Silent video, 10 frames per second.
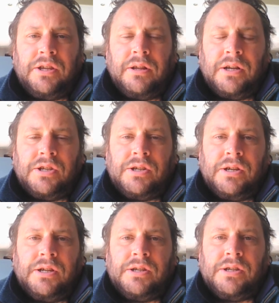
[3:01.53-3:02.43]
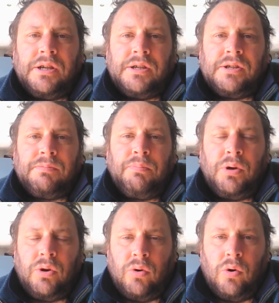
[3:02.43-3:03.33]
that is
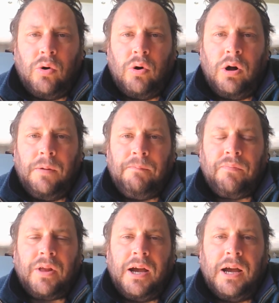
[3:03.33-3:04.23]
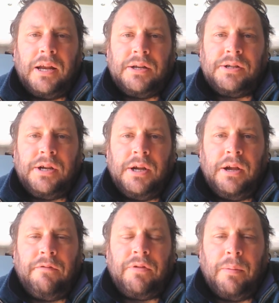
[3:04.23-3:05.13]
pure and
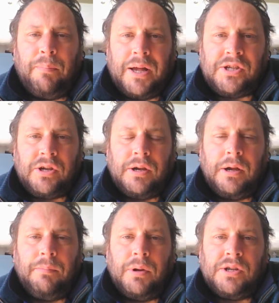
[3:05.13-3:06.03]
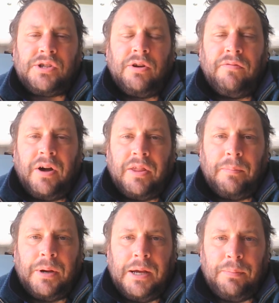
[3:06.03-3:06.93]
for the betterment of other
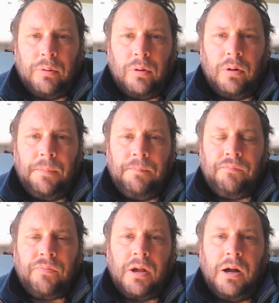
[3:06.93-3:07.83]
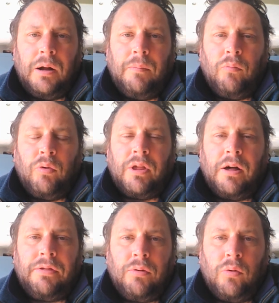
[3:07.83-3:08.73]
people, with
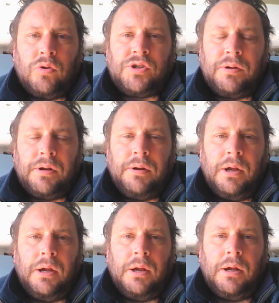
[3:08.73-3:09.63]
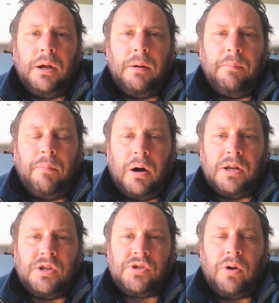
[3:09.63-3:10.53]
our thoughts and
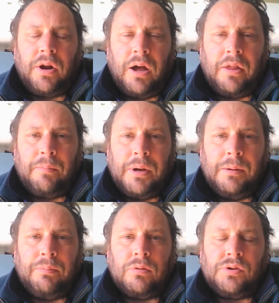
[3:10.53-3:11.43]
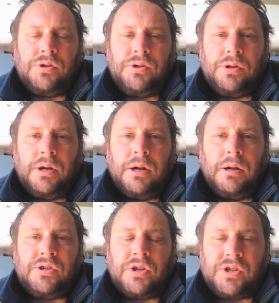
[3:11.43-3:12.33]
minds on other people's
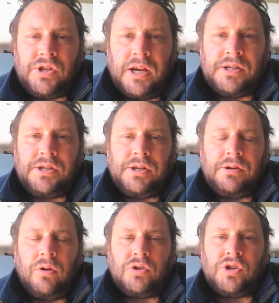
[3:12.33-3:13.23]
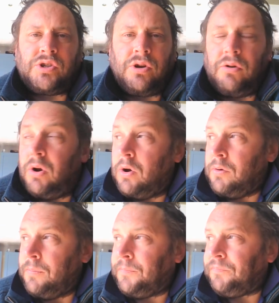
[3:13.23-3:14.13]
success, not just our own.